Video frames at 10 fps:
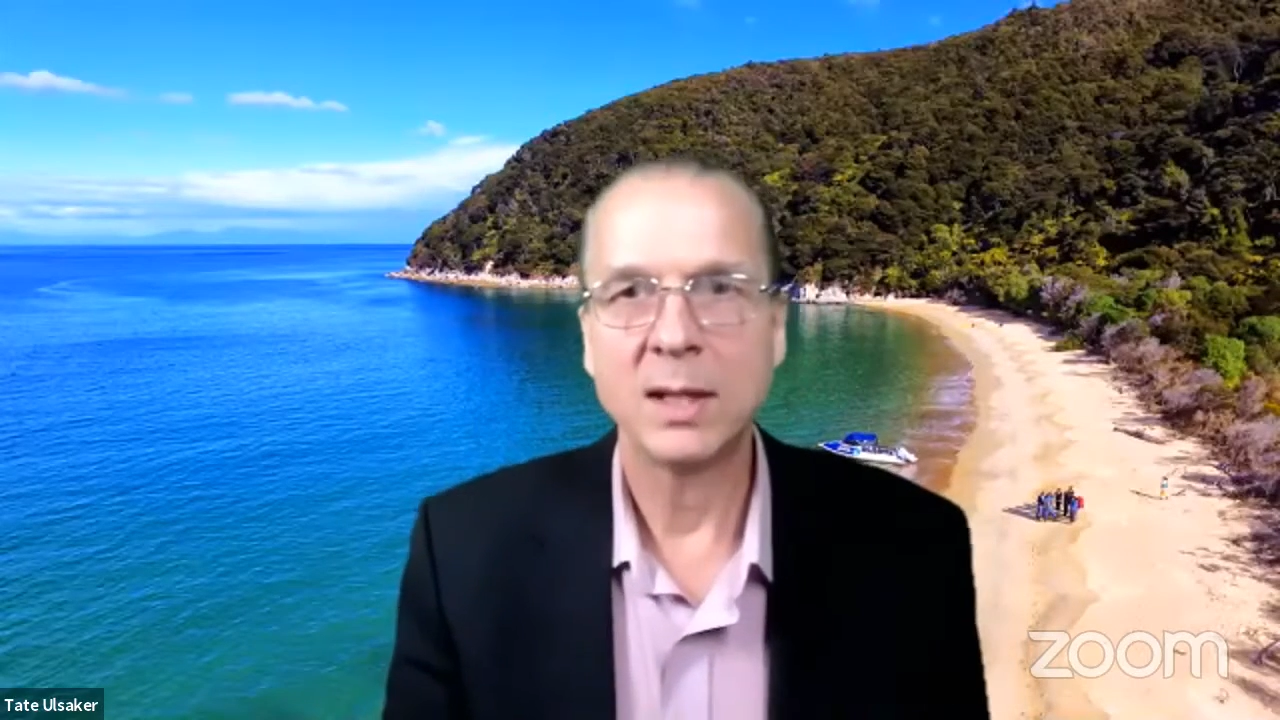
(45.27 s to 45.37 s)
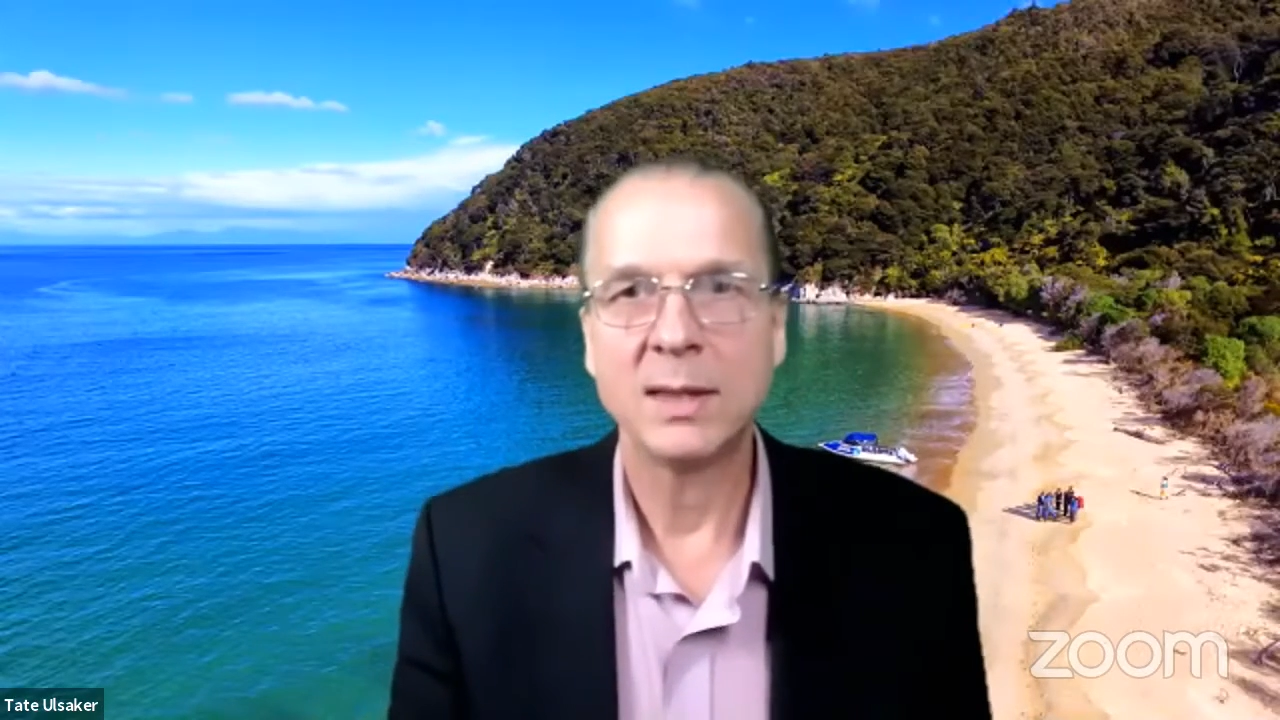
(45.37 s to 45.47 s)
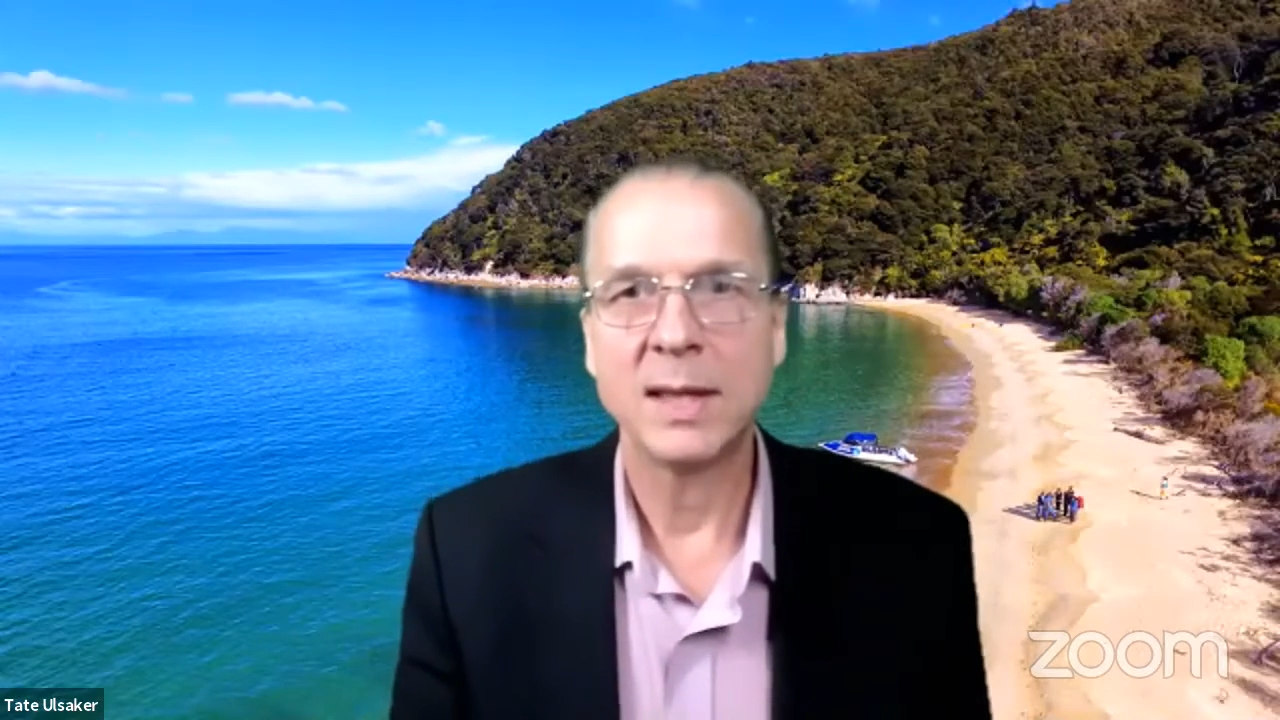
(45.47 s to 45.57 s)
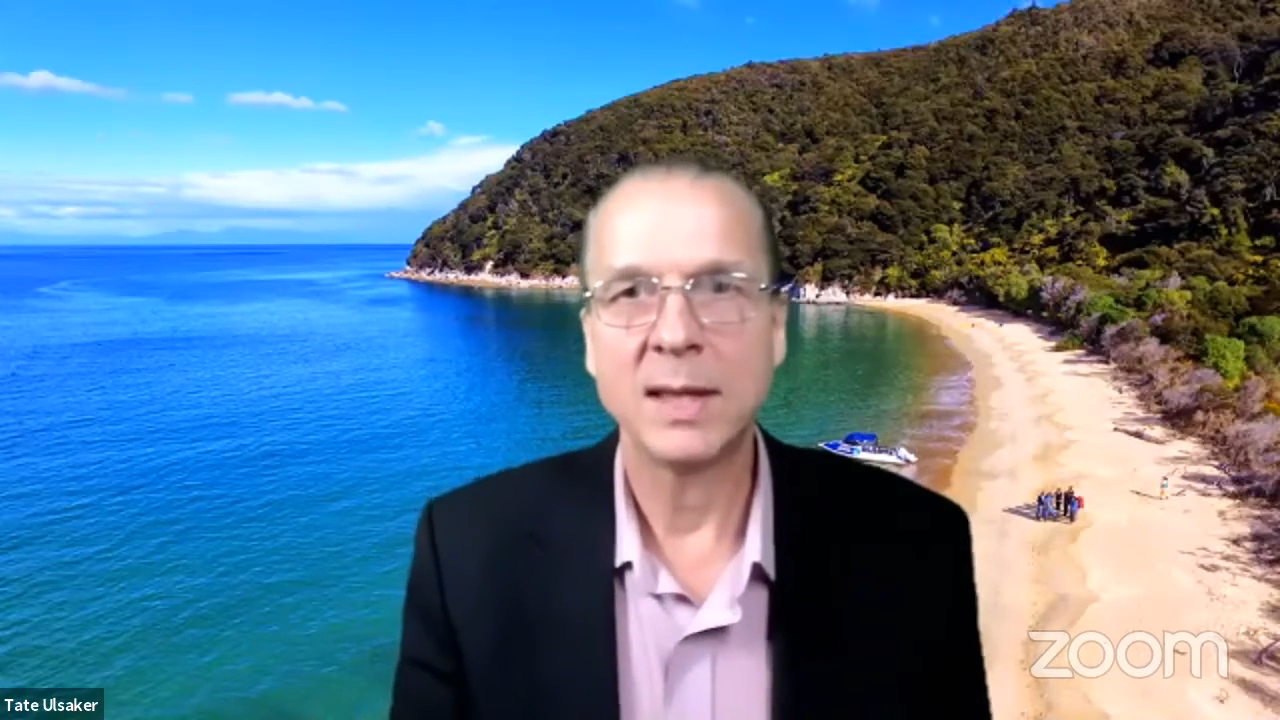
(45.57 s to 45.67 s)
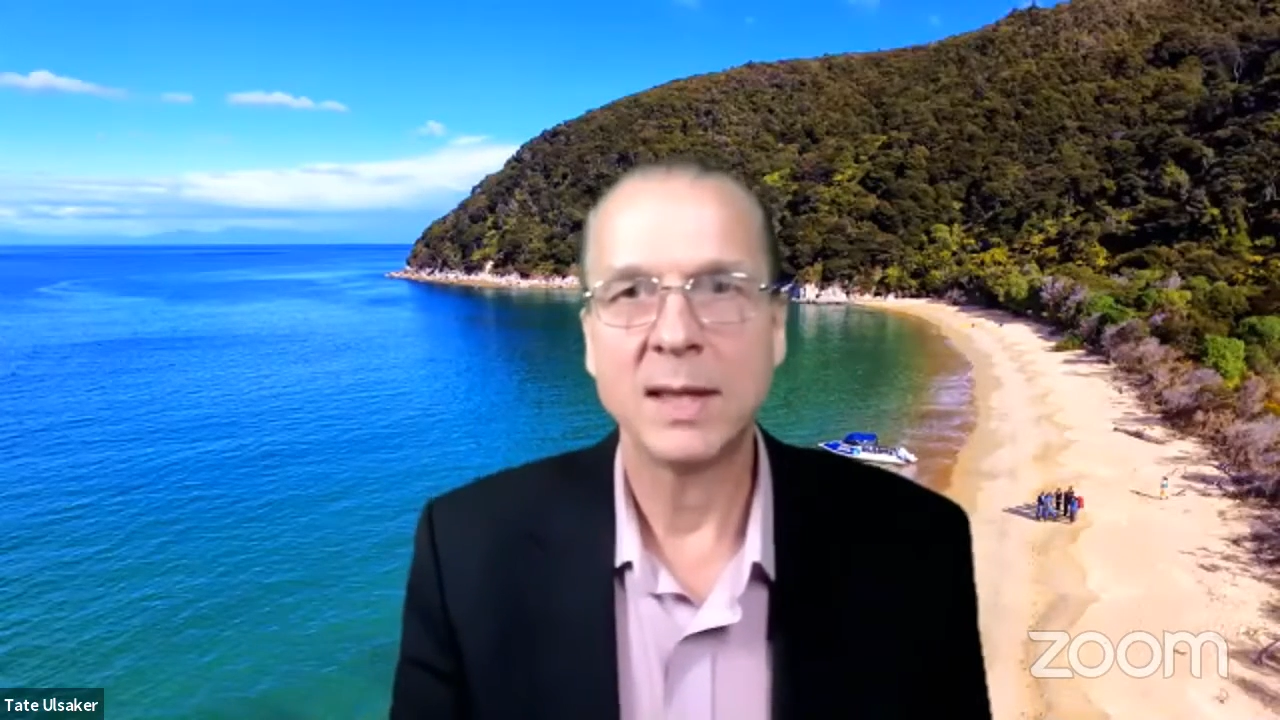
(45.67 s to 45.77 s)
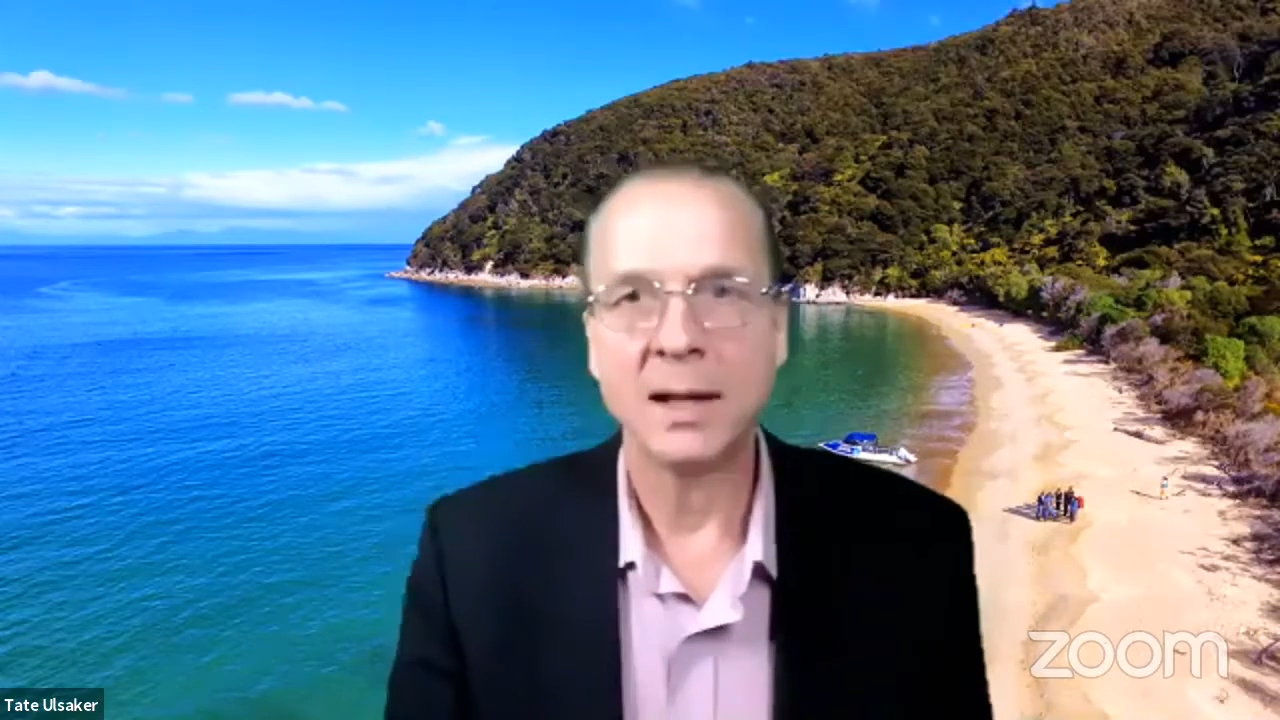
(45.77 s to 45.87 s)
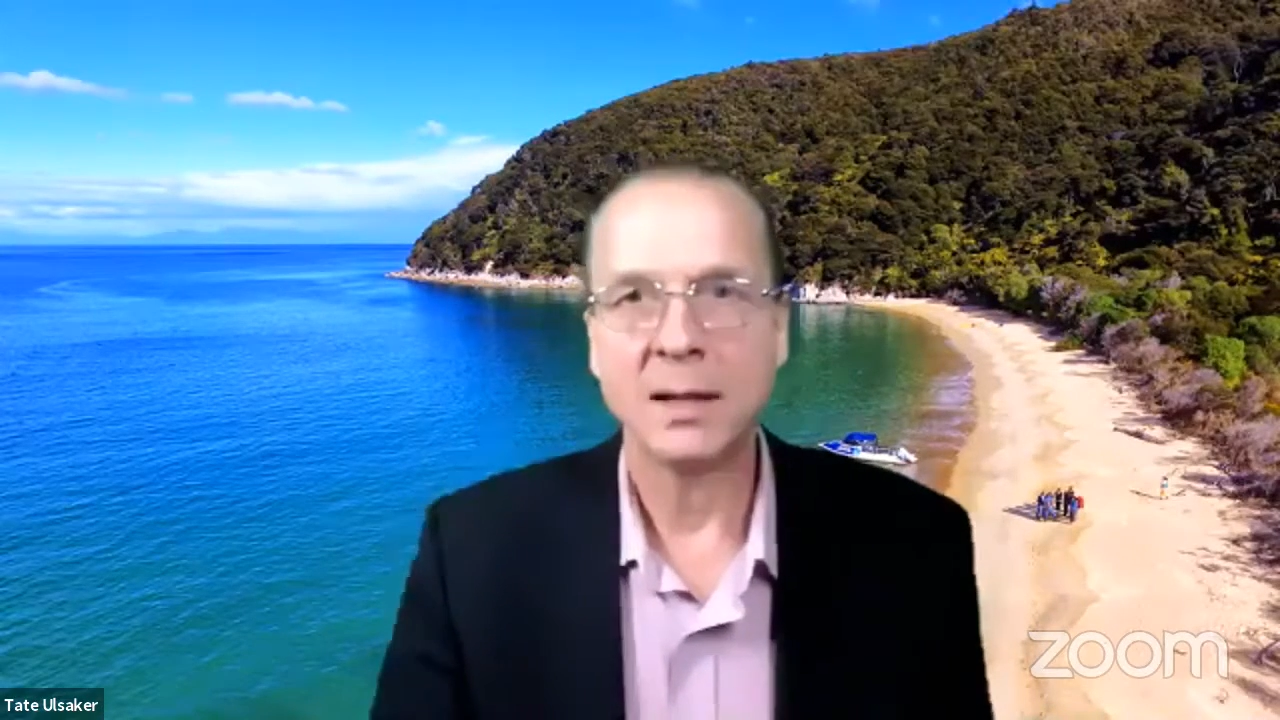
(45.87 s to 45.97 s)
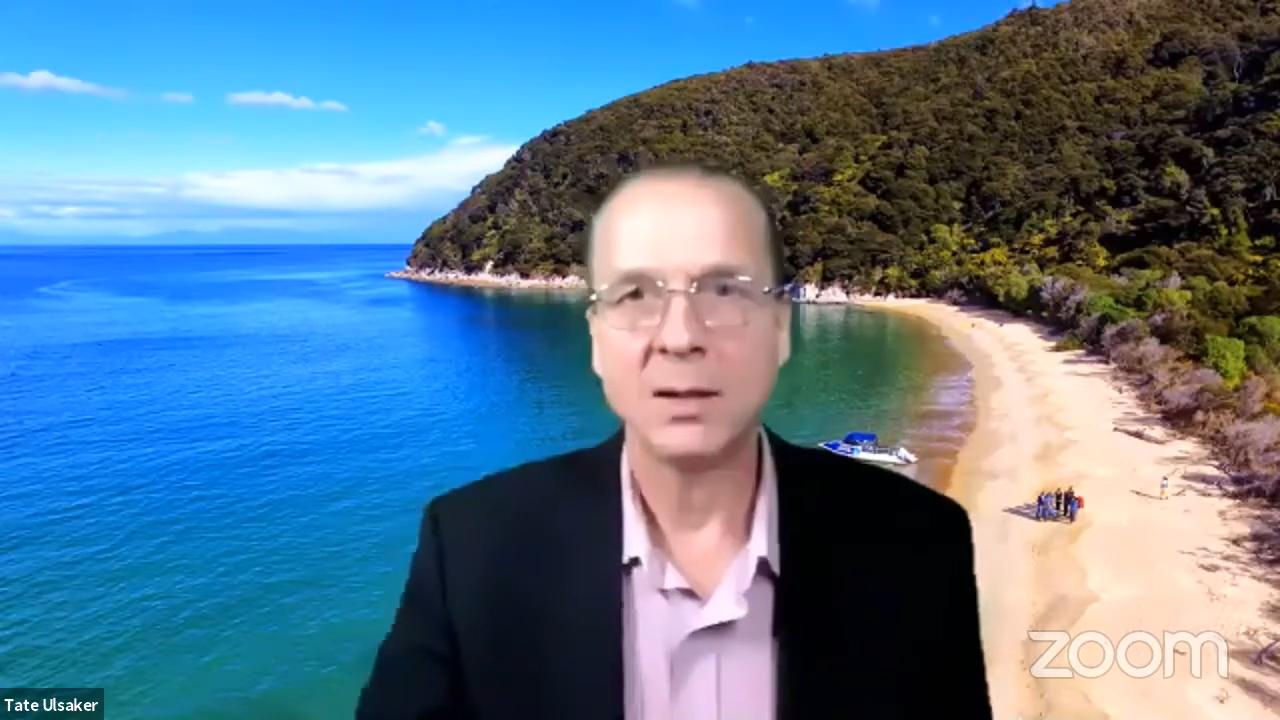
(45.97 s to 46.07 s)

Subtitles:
get that